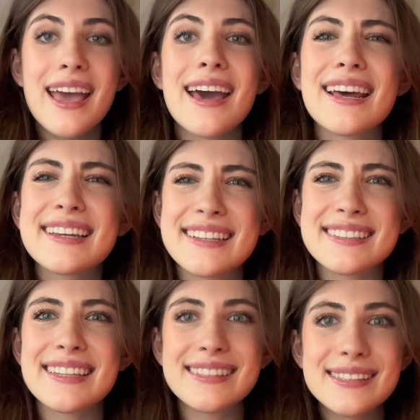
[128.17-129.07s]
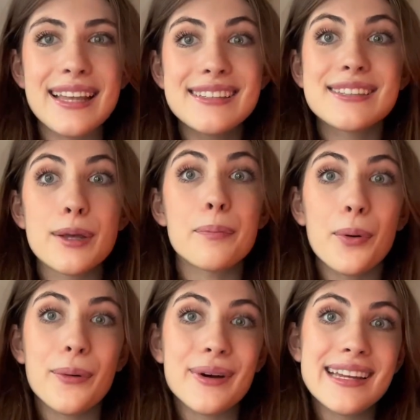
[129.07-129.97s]
and I guess that's the
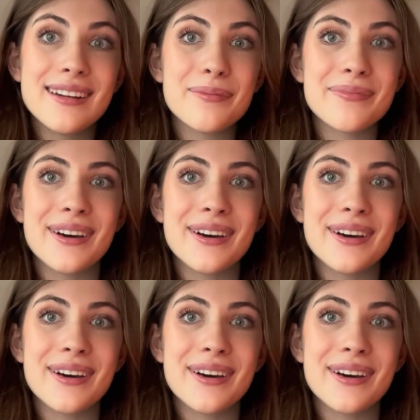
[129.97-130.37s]
point.